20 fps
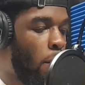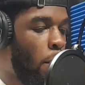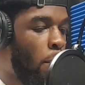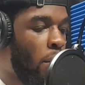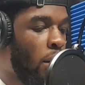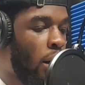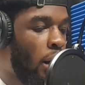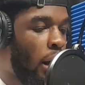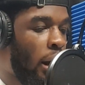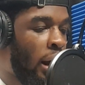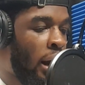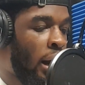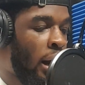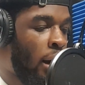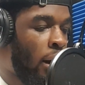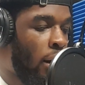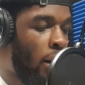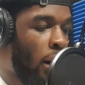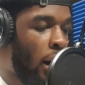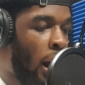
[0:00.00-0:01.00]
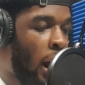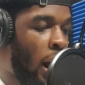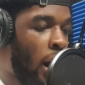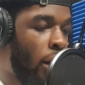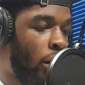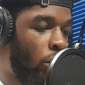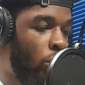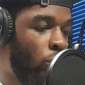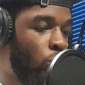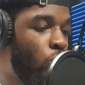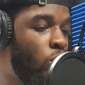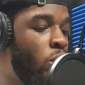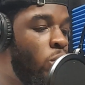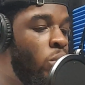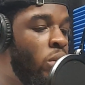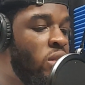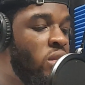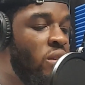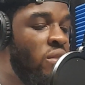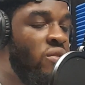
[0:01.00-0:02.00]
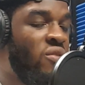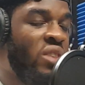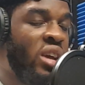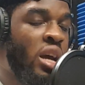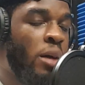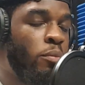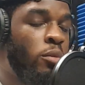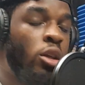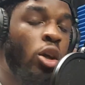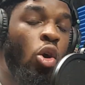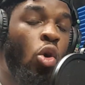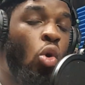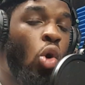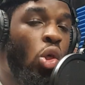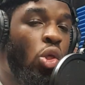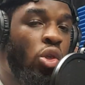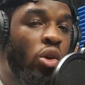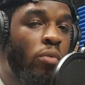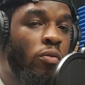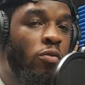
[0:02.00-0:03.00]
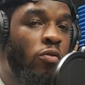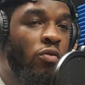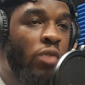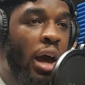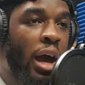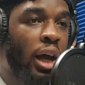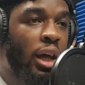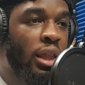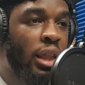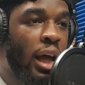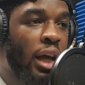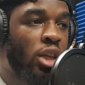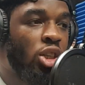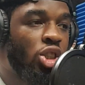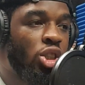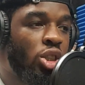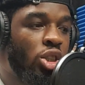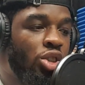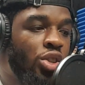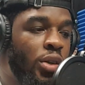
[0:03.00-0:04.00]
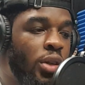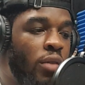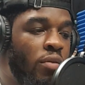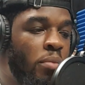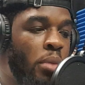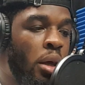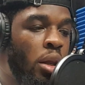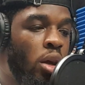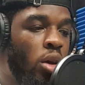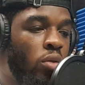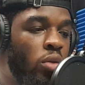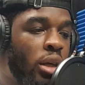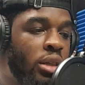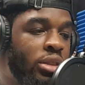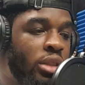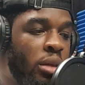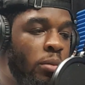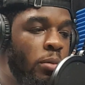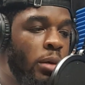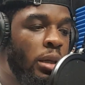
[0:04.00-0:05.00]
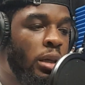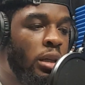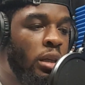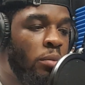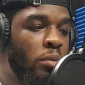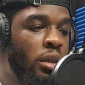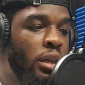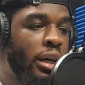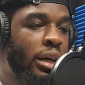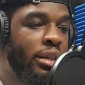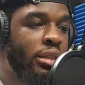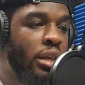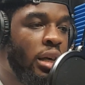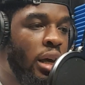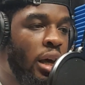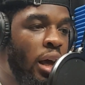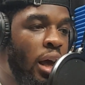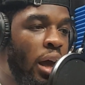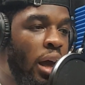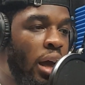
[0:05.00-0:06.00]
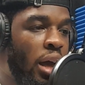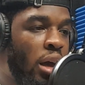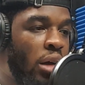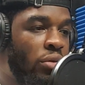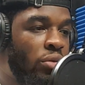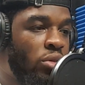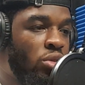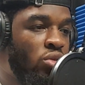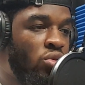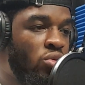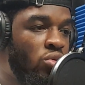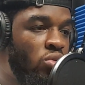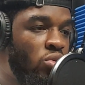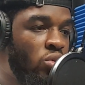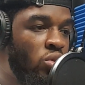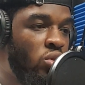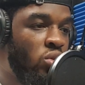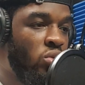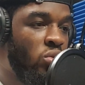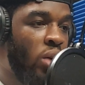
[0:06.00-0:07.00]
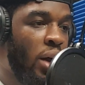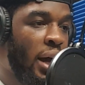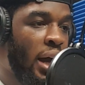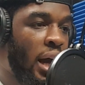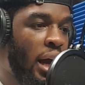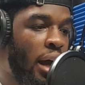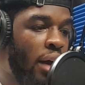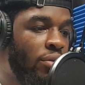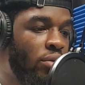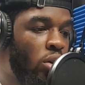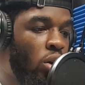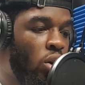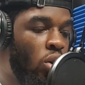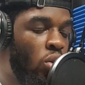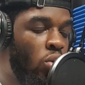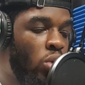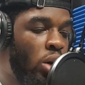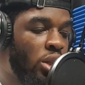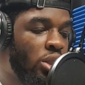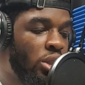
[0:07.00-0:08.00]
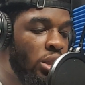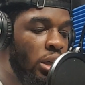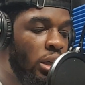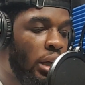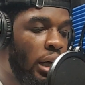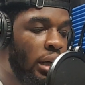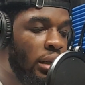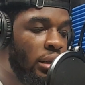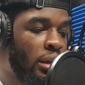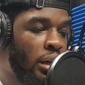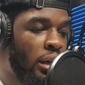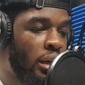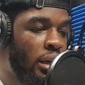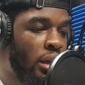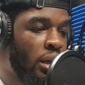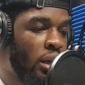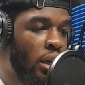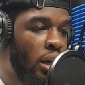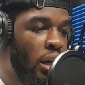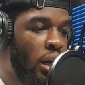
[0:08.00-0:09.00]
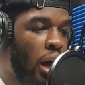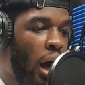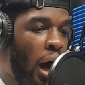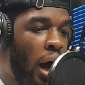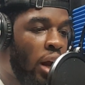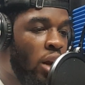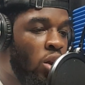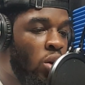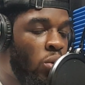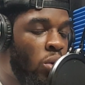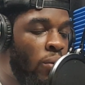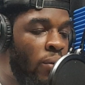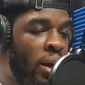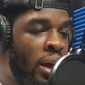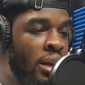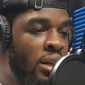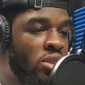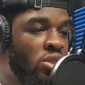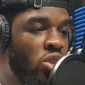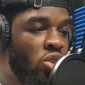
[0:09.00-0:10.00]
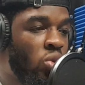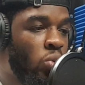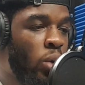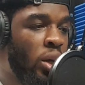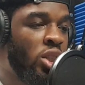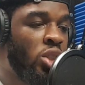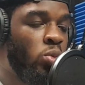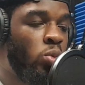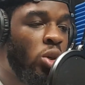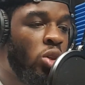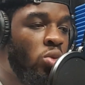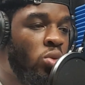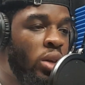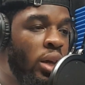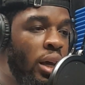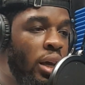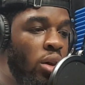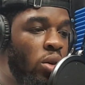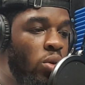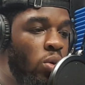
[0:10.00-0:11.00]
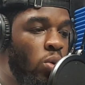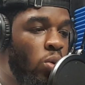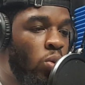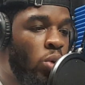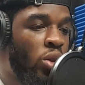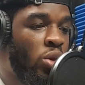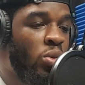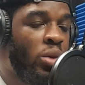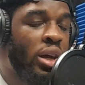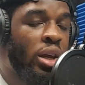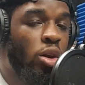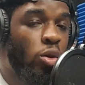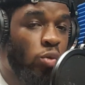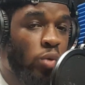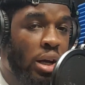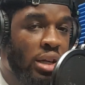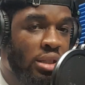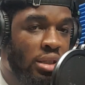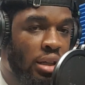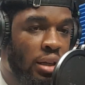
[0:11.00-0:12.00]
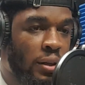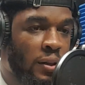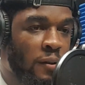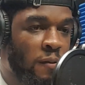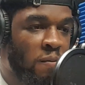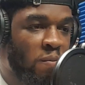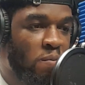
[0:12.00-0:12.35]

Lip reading: and I agree with the family on the fact that she should have been arrested immediately because if you have a question like that, I know of any situation where you get arrested,